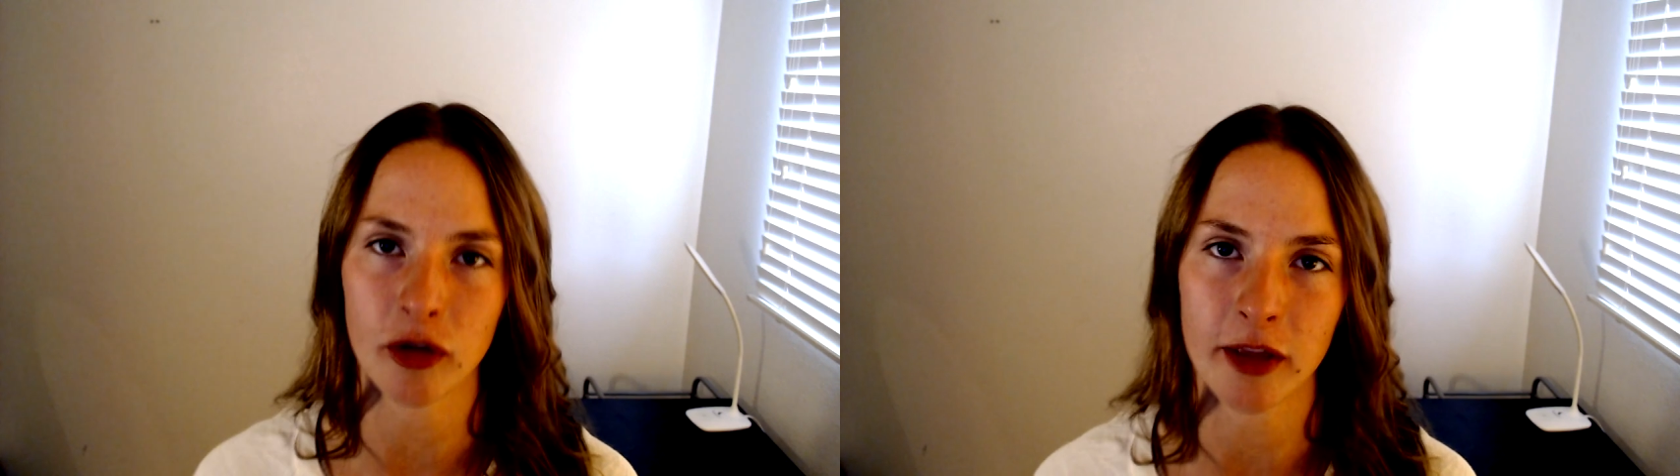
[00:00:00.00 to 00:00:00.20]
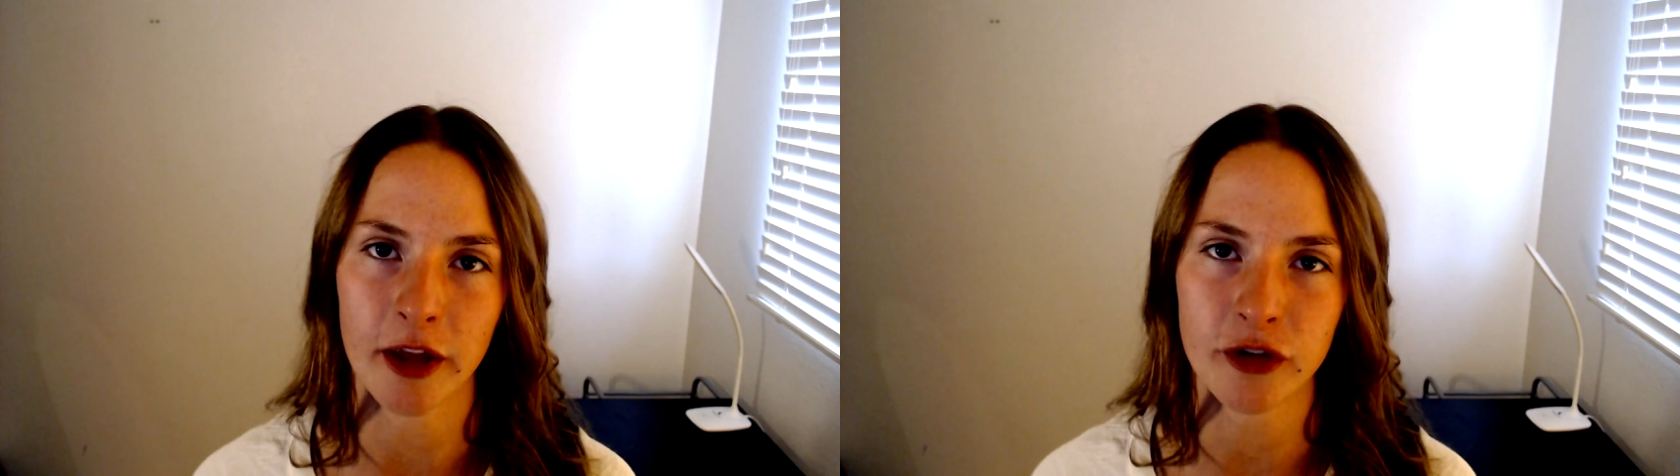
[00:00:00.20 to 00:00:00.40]

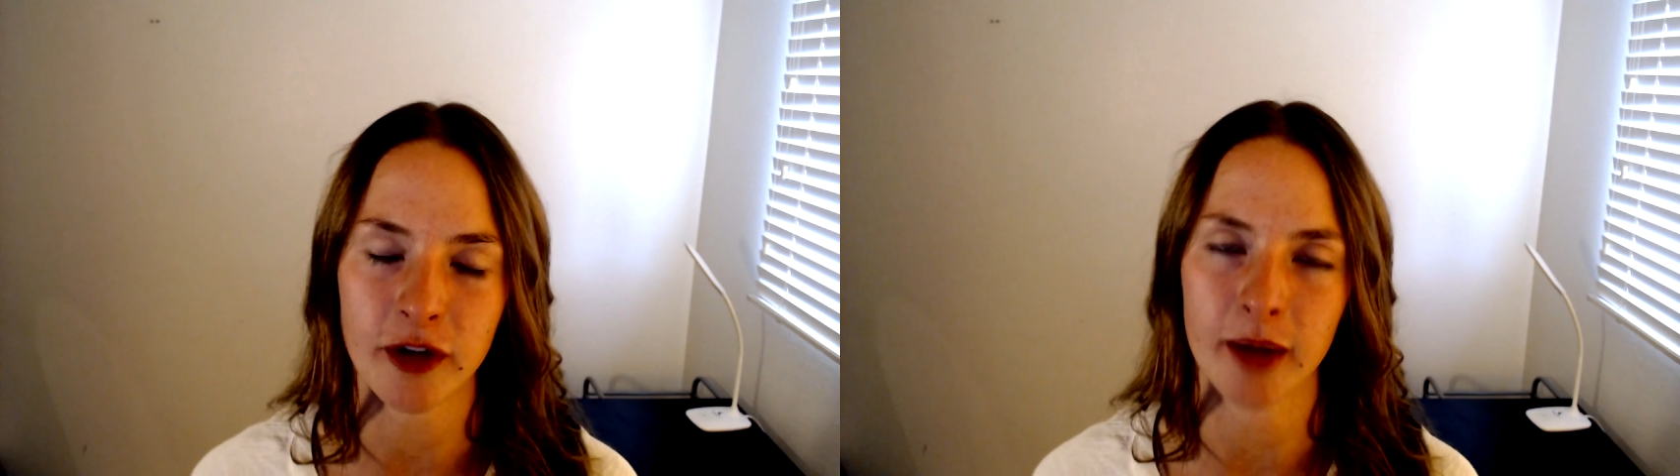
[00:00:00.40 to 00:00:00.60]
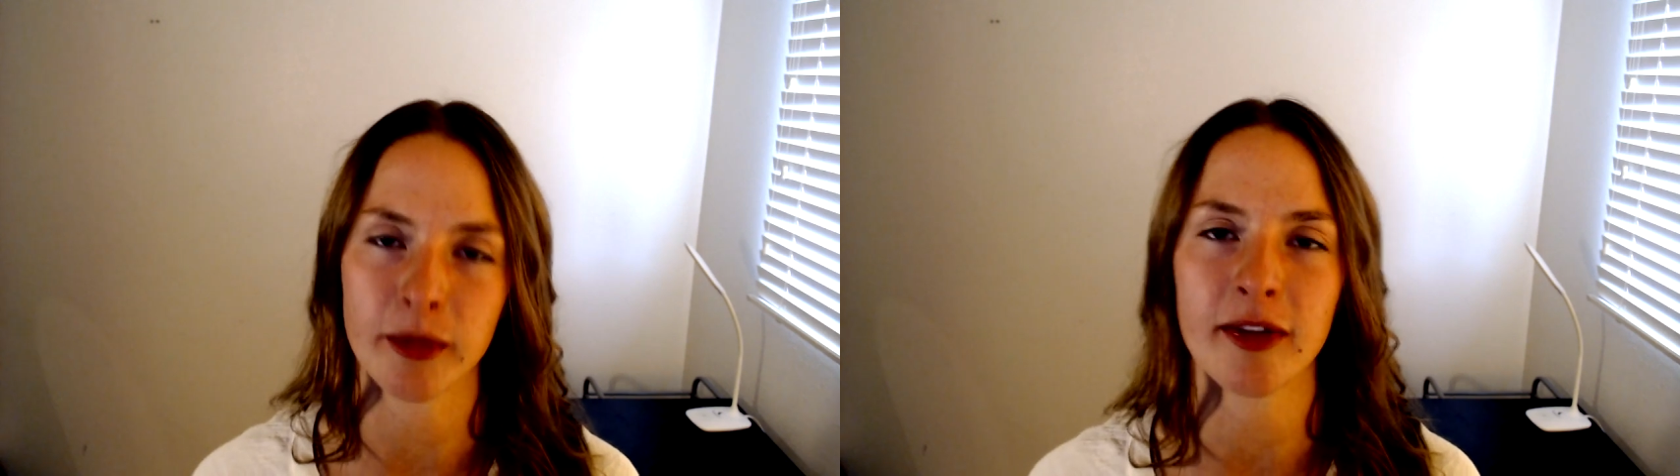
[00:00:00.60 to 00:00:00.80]

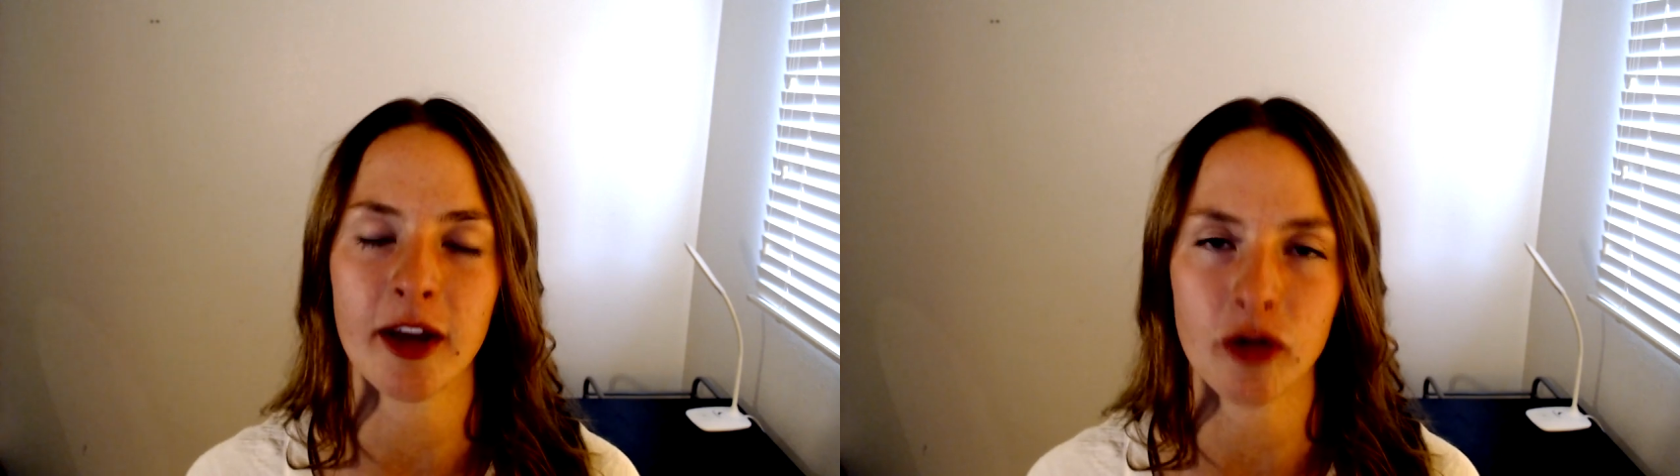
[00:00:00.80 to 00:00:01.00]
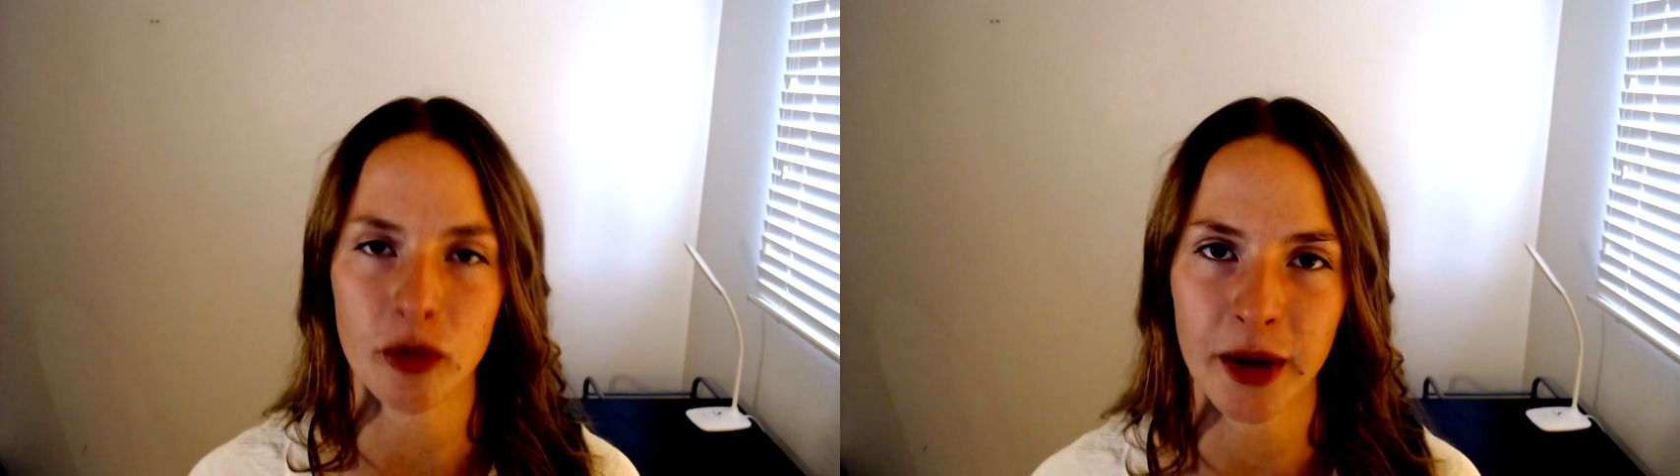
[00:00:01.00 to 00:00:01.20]
lunchtime and
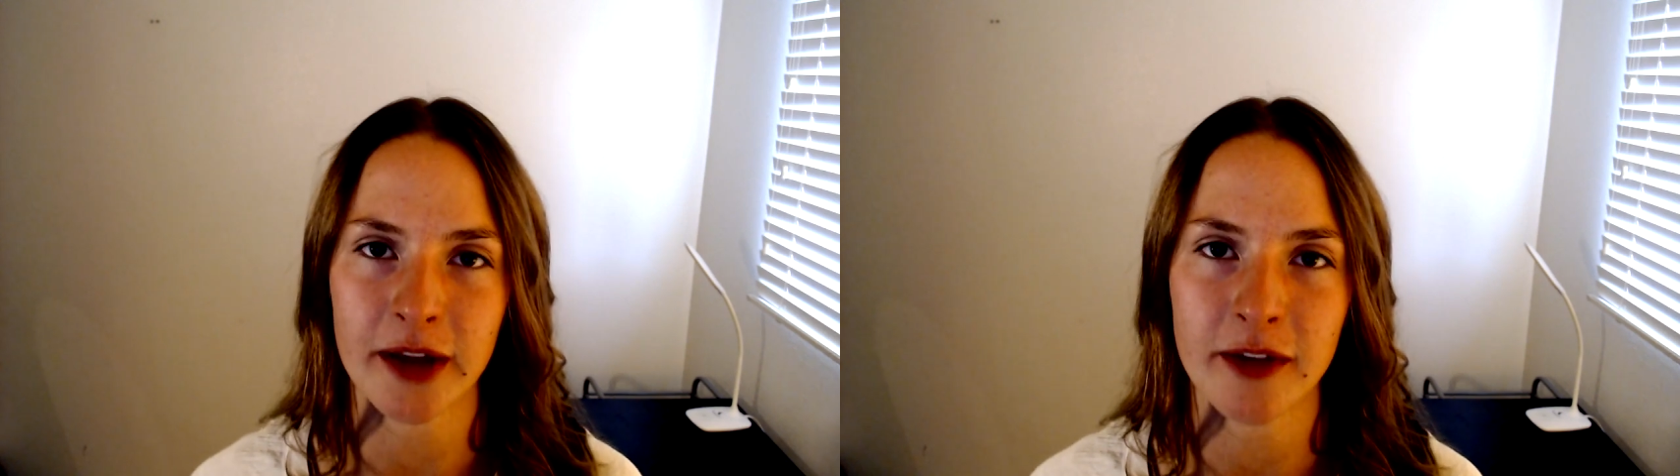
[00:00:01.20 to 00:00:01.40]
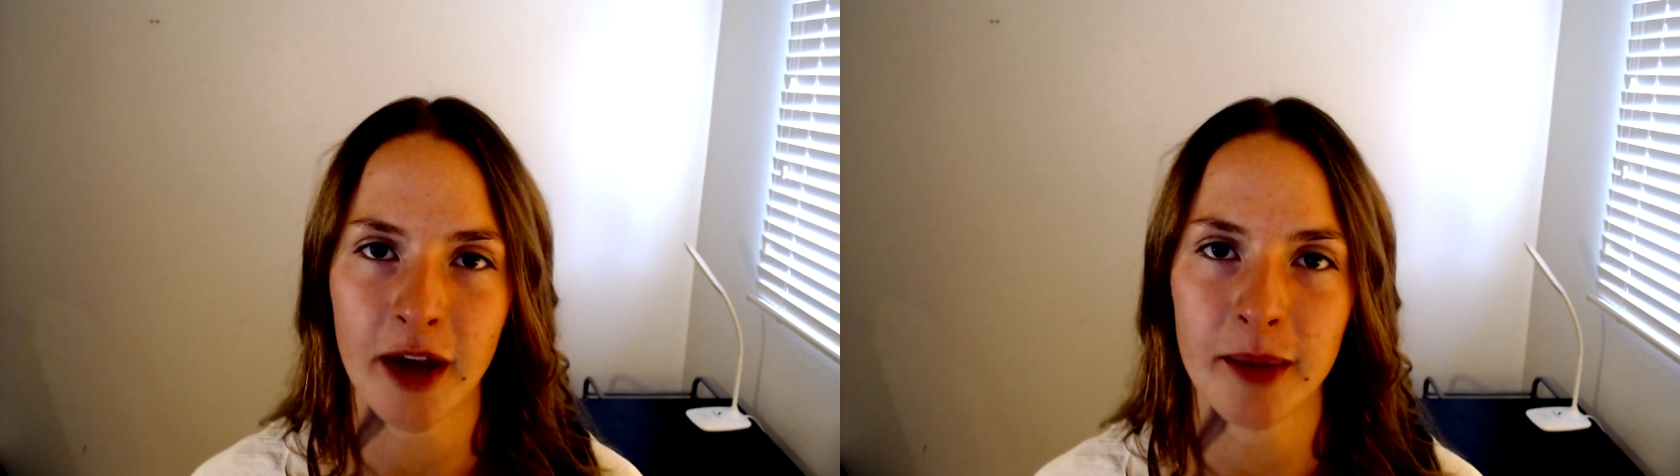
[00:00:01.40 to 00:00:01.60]
scheduled break
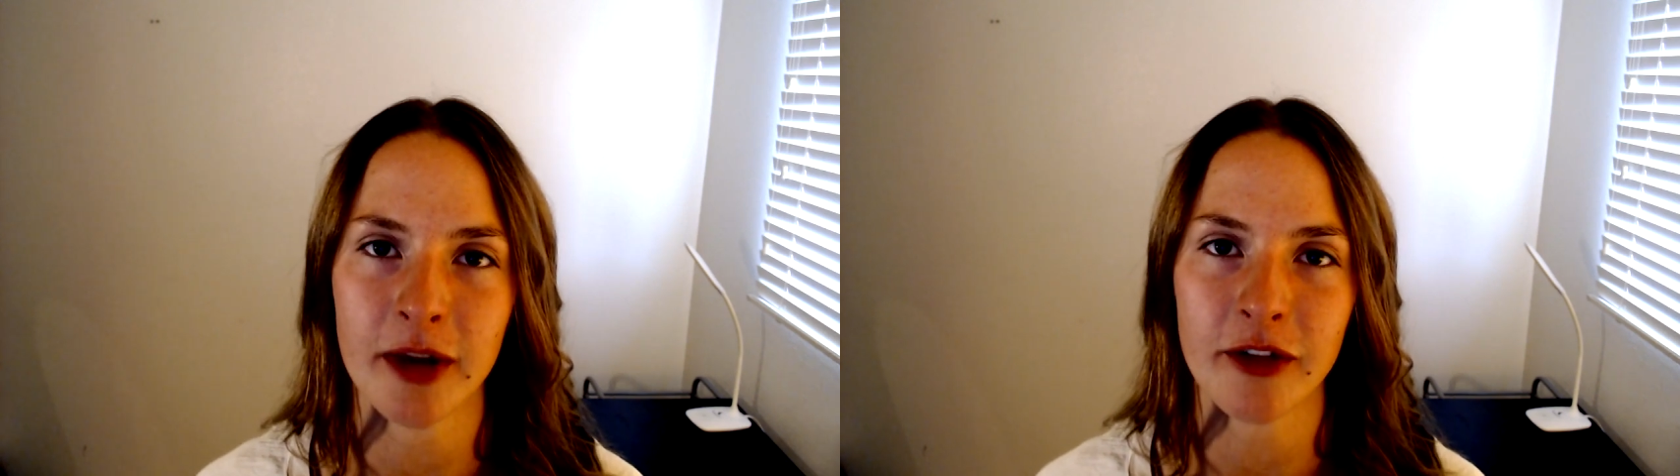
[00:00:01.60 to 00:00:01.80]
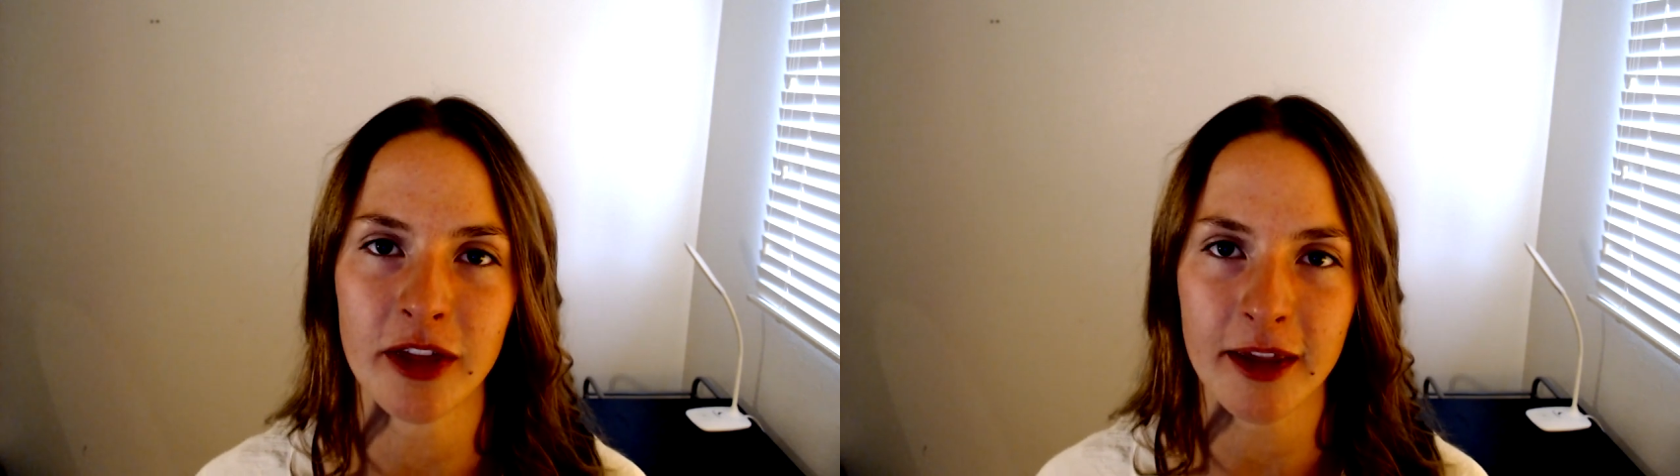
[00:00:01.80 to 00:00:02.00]
time and
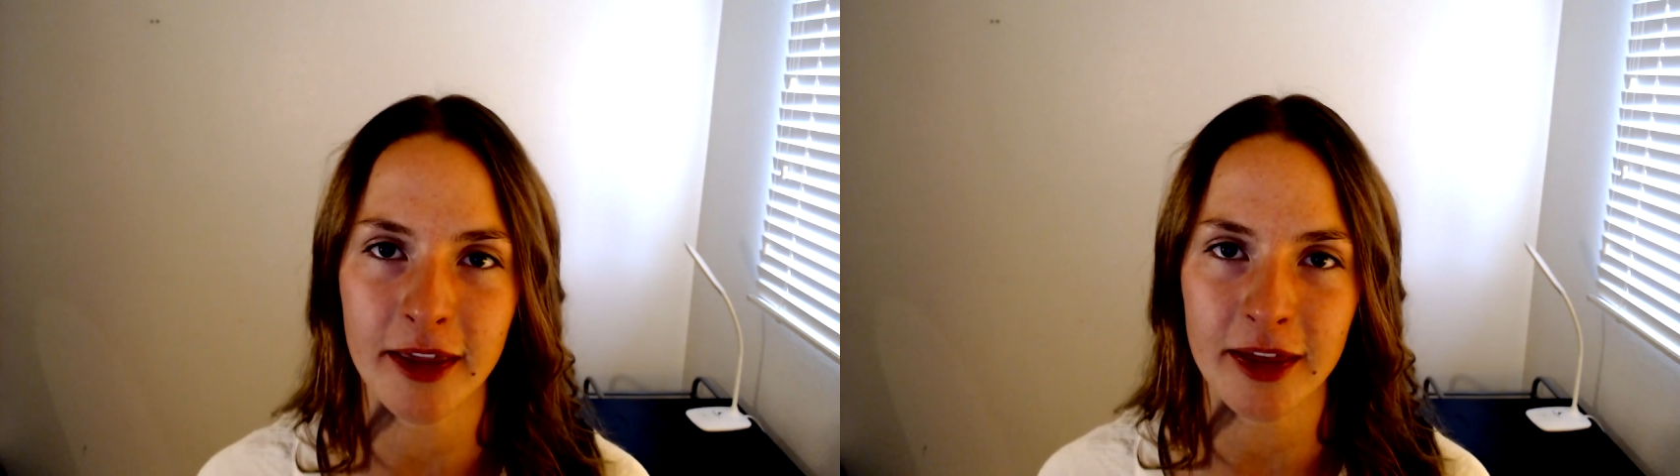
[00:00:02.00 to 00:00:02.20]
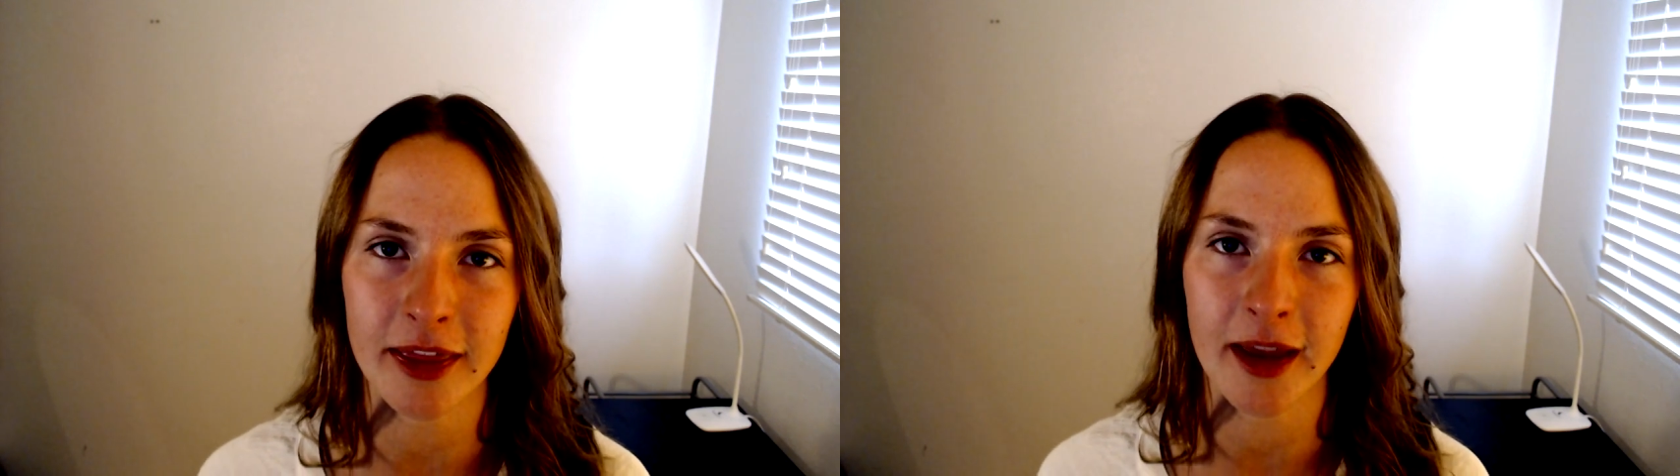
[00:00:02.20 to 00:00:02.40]
everything
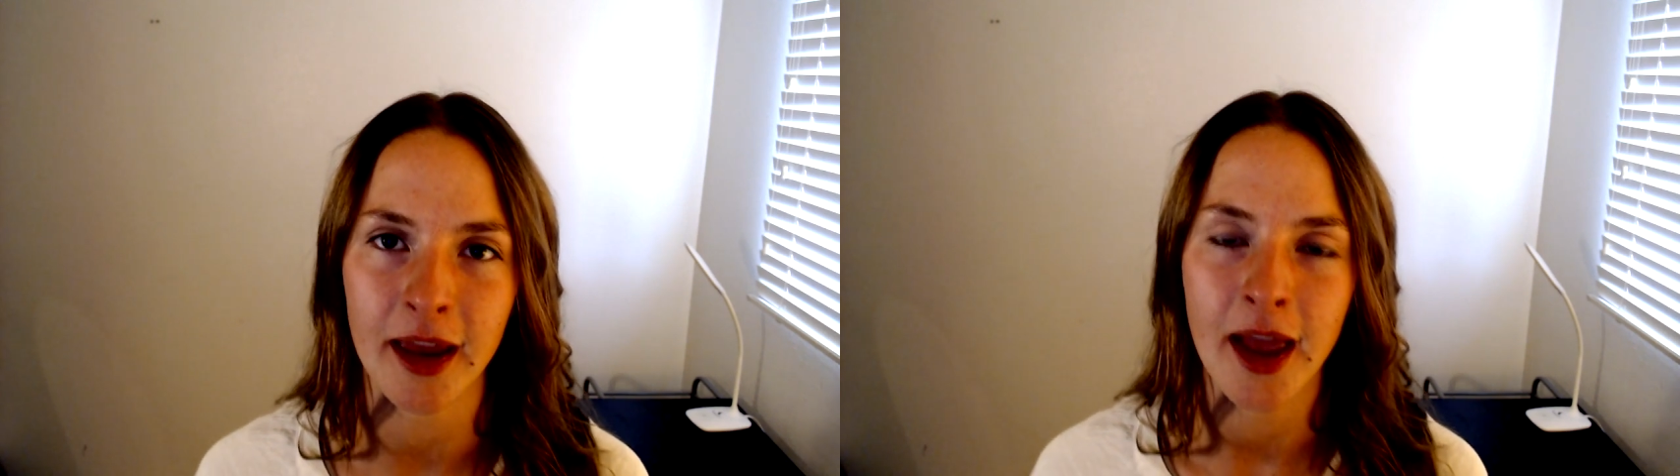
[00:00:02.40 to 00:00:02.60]
like that.